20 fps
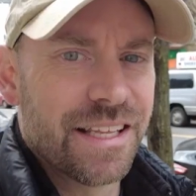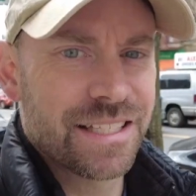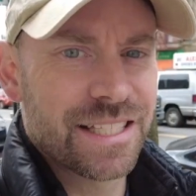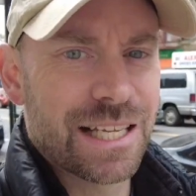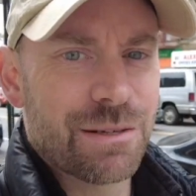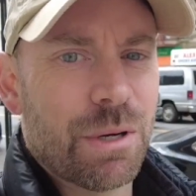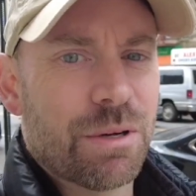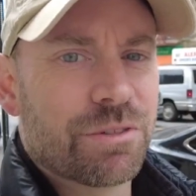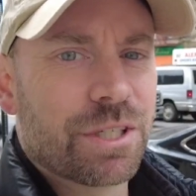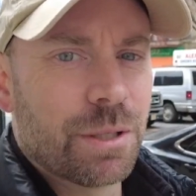This
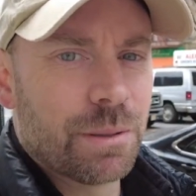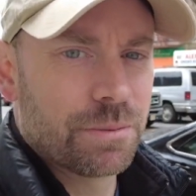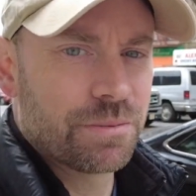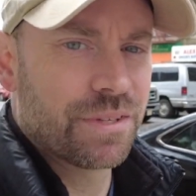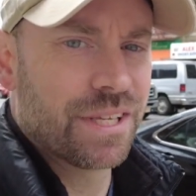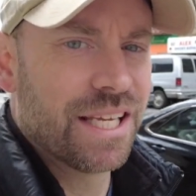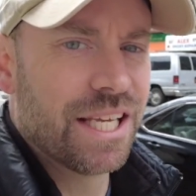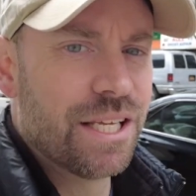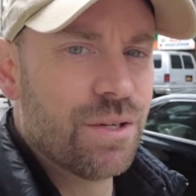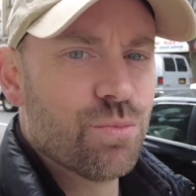time I've come
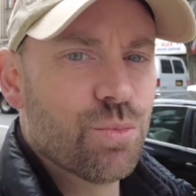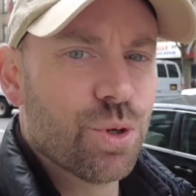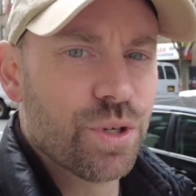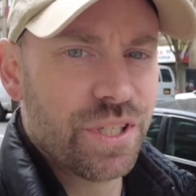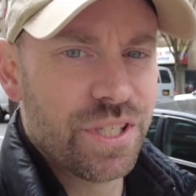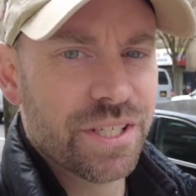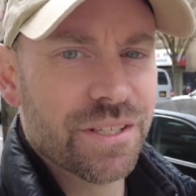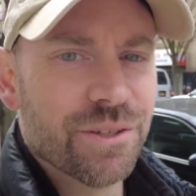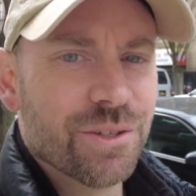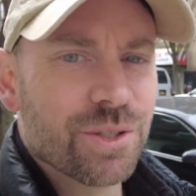up to
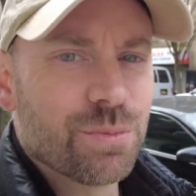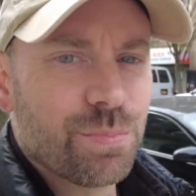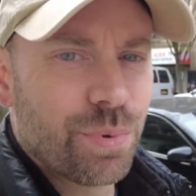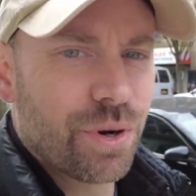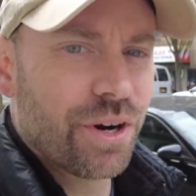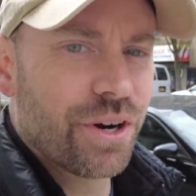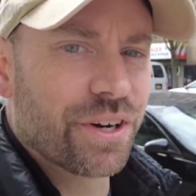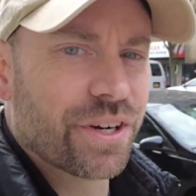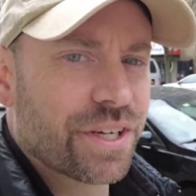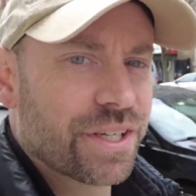Inwood Hills
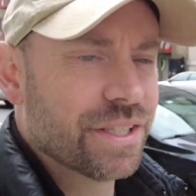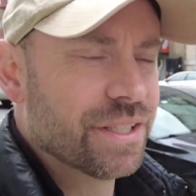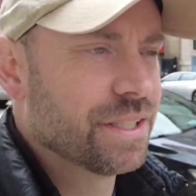Park.